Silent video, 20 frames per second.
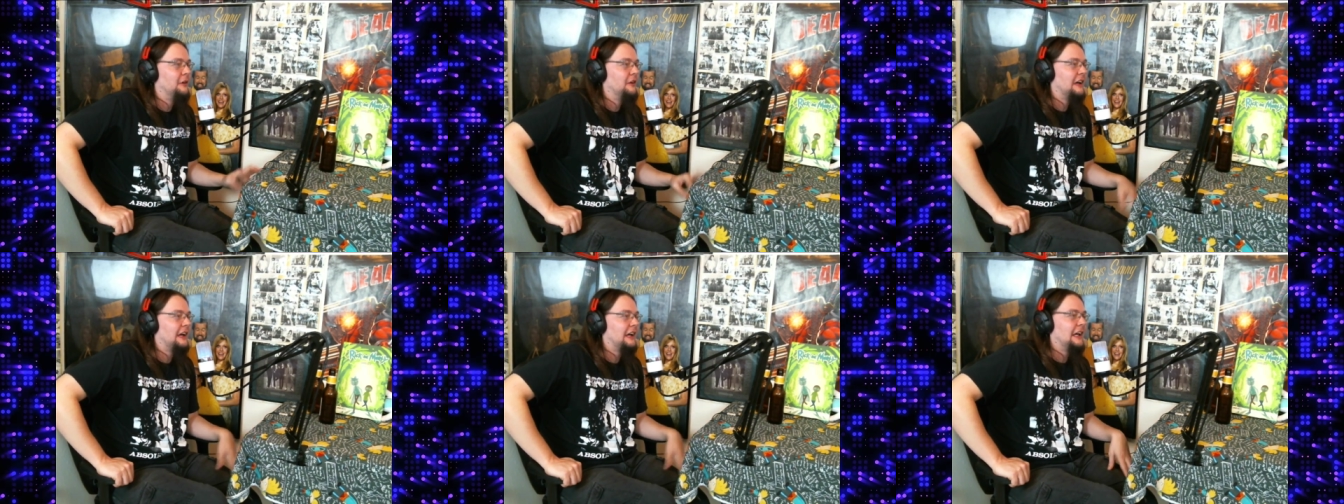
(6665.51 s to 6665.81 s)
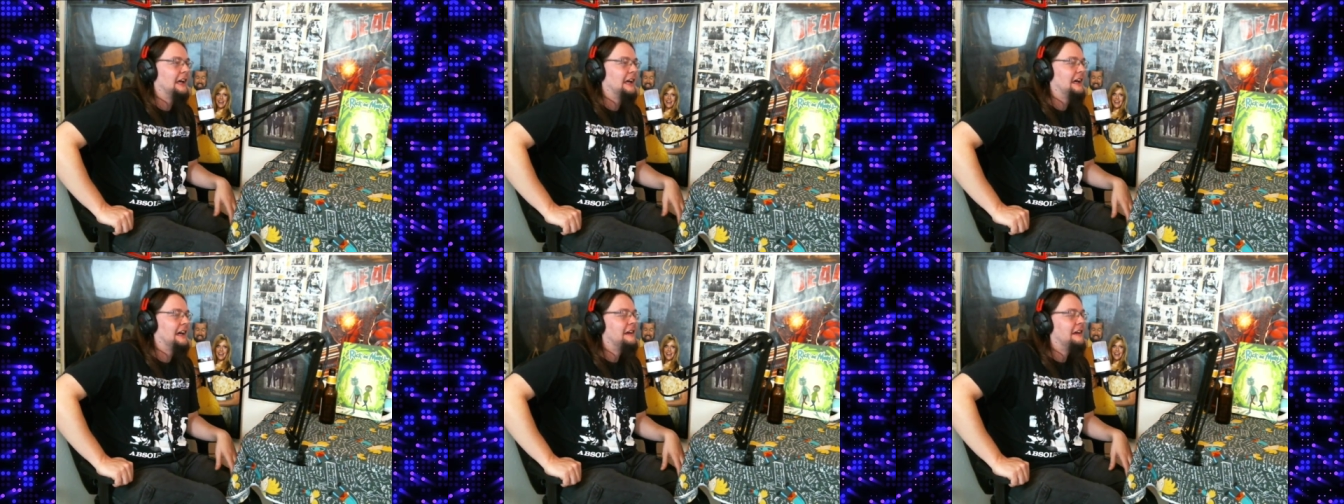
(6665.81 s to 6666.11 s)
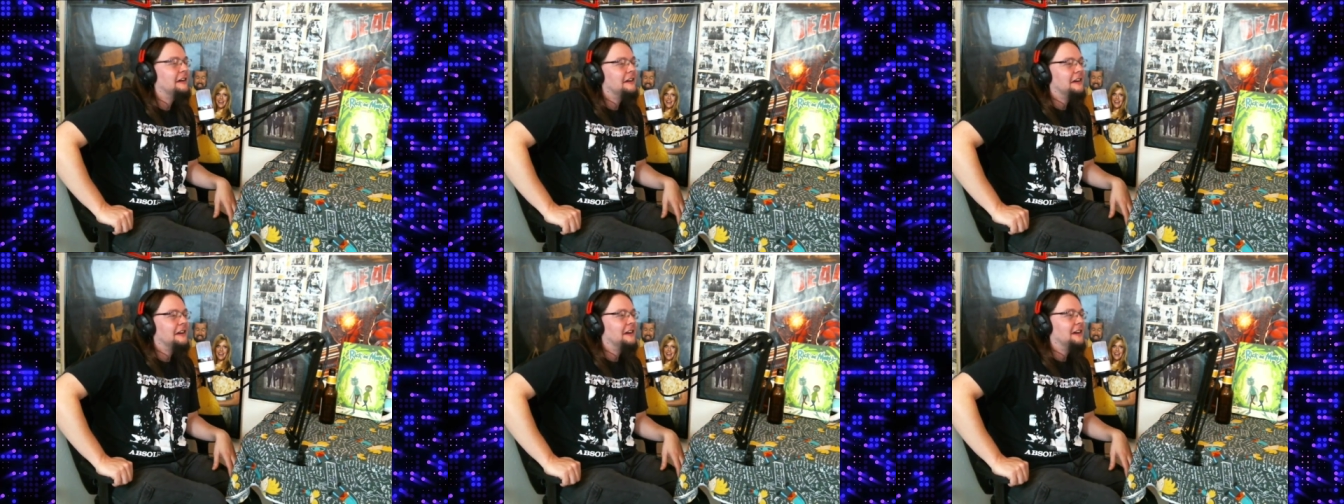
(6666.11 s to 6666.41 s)
Like he had
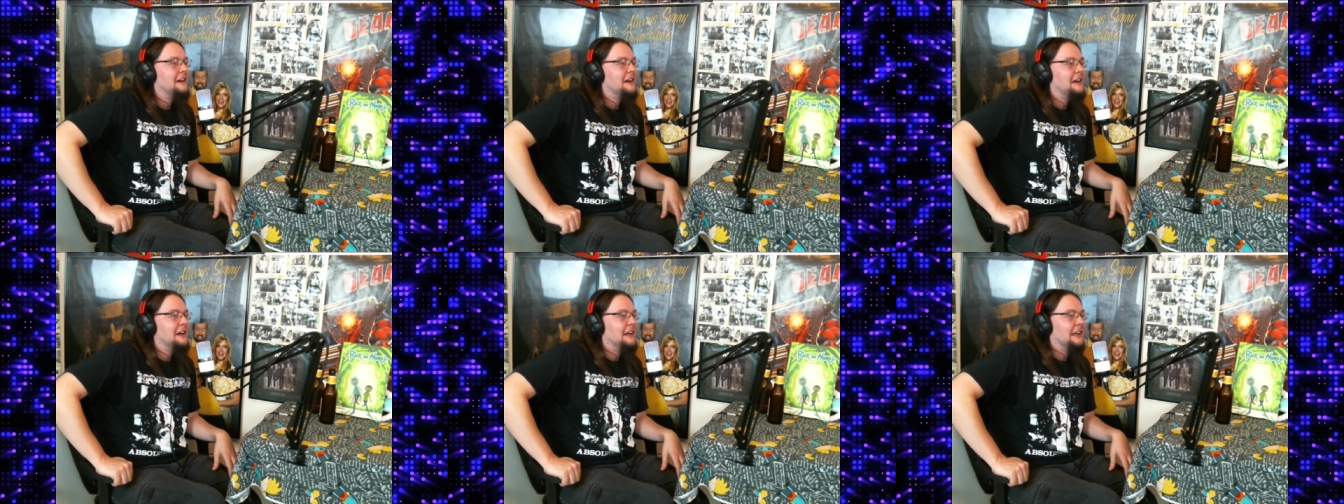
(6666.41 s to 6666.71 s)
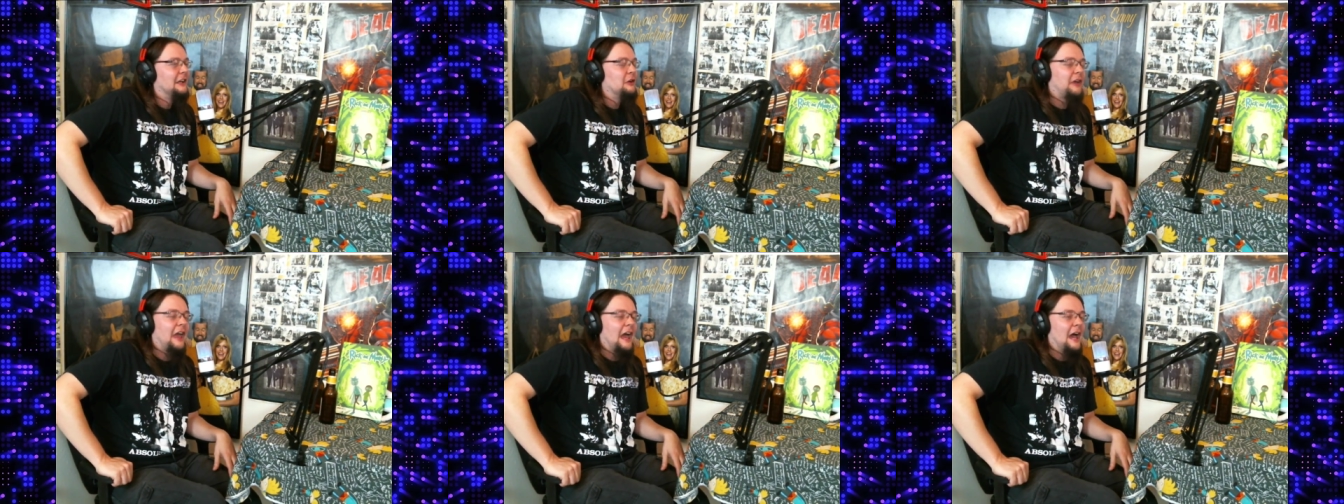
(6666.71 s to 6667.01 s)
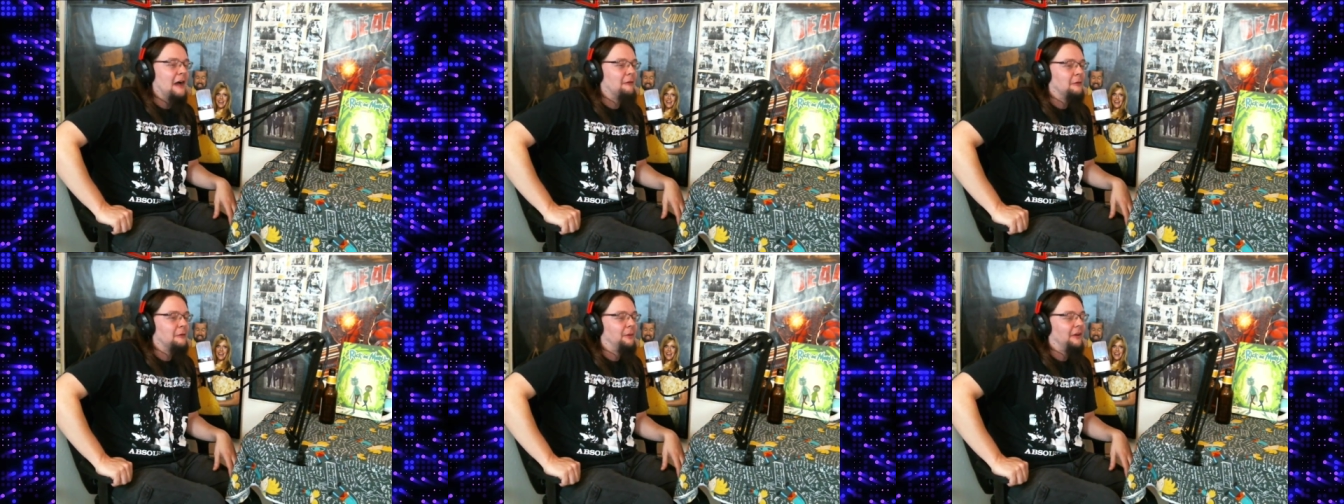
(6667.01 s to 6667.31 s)
you
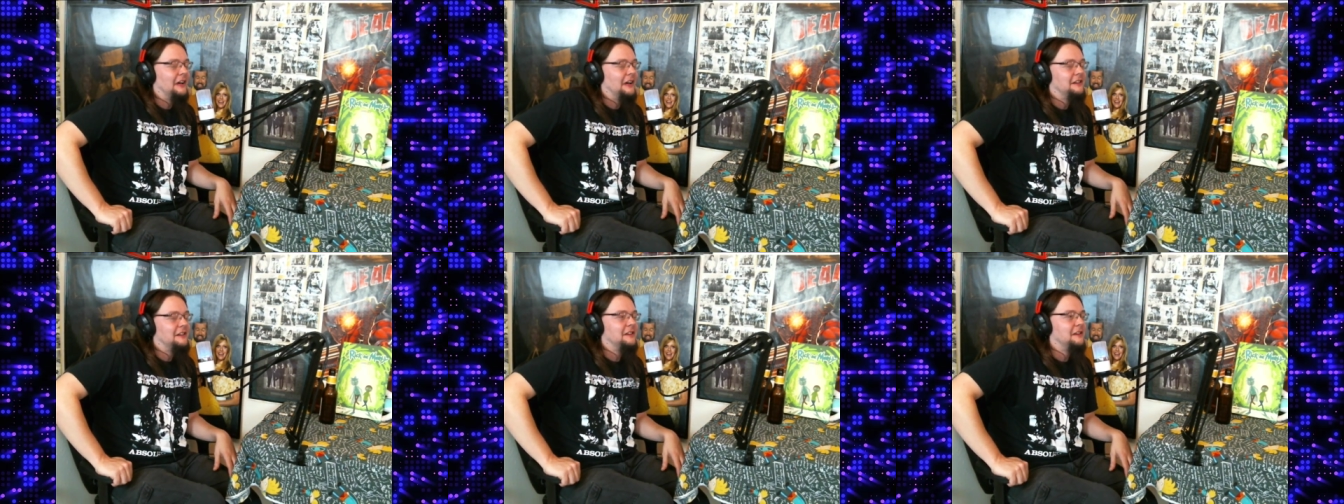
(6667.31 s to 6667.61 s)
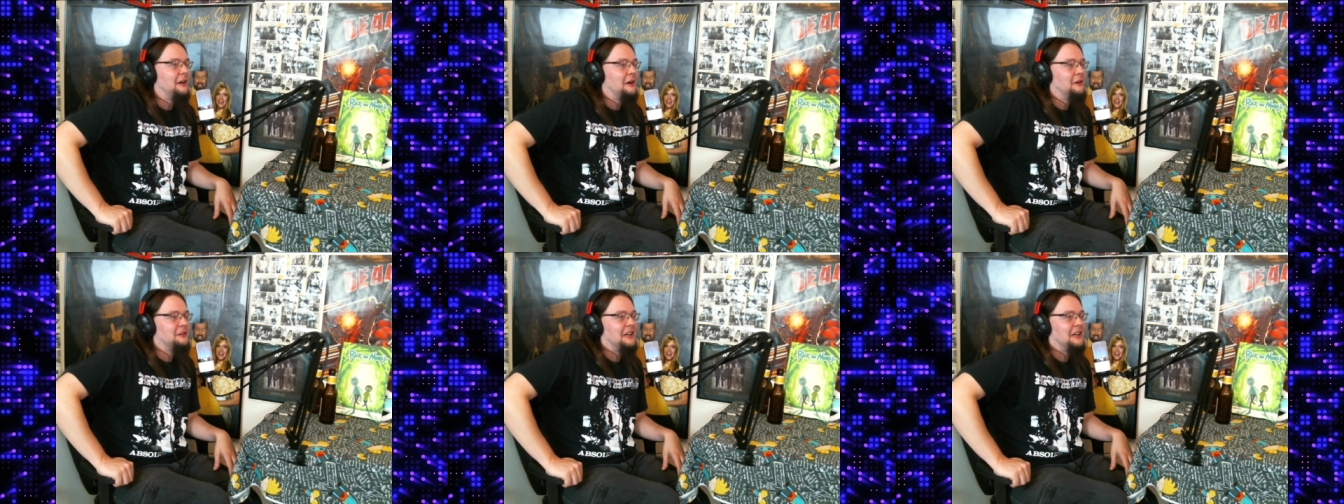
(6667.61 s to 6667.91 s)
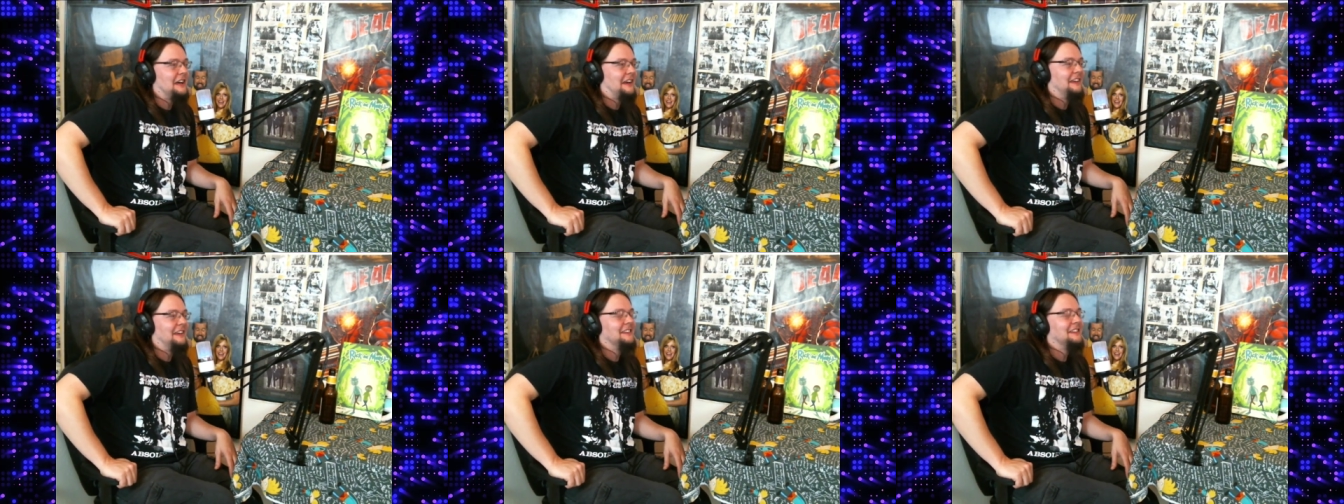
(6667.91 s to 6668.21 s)
can't replace the Dos
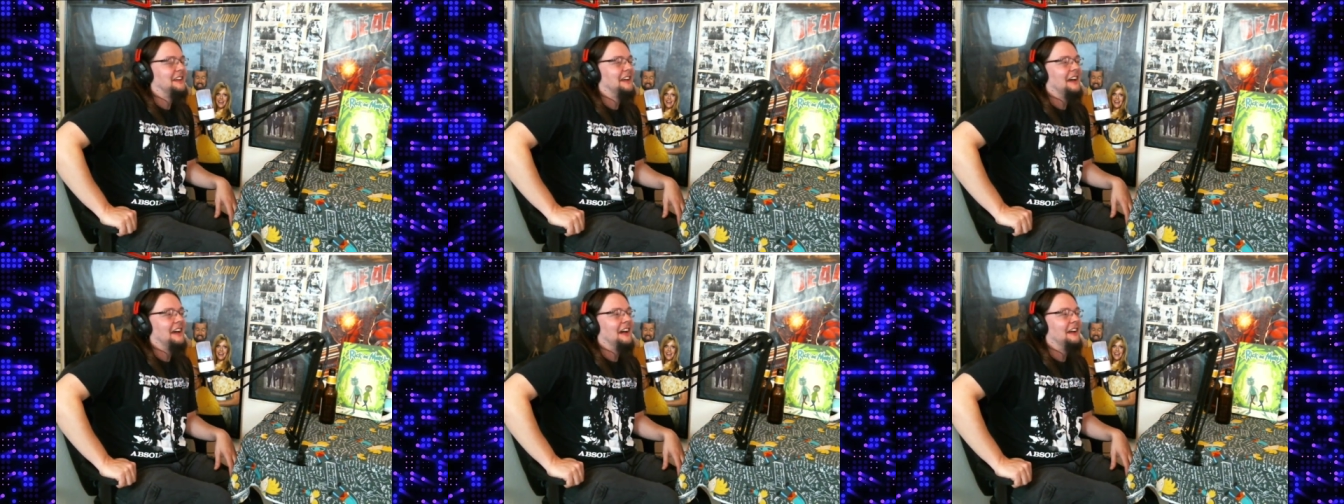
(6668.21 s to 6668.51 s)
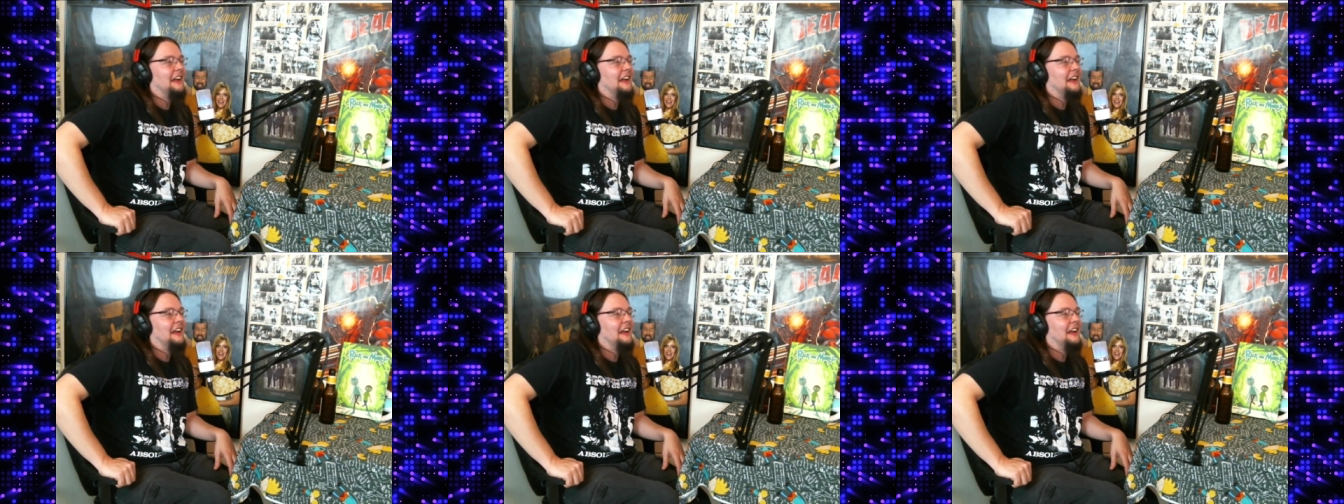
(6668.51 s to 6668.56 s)
Equis guy.